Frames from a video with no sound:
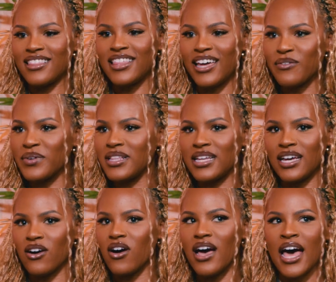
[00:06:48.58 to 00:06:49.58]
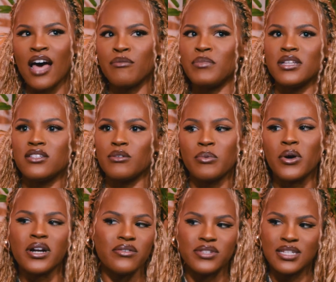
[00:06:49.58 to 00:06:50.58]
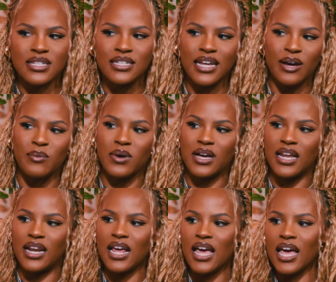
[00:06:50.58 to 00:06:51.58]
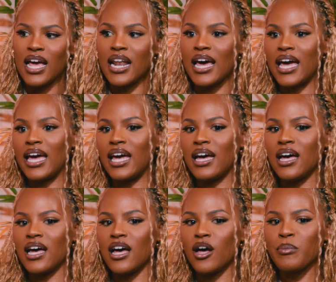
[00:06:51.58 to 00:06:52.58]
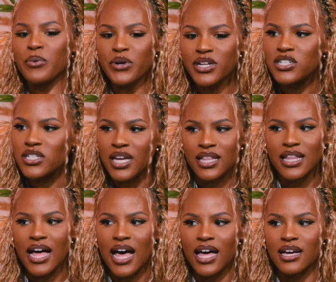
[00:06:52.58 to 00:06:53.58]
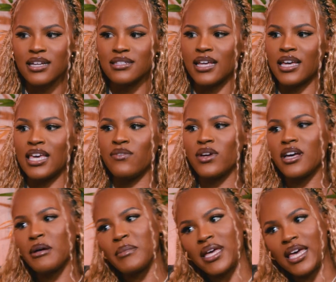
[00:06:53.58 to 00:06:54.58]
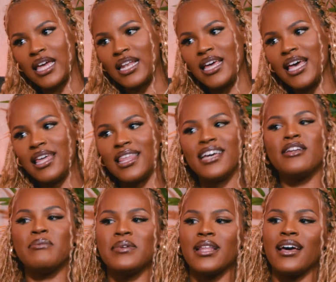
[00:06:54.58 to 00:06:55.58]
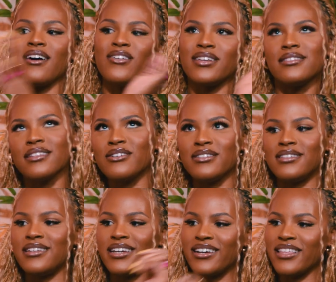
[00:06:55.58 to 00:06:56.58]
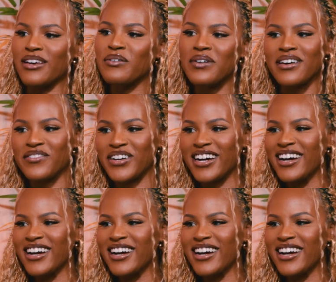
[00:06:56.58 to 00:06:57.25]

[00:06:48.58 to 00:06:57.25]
they really have been supportive since day one. And I appreciate that, because like even coming in, they could have been like, oh, that's little Teenear, like whatever.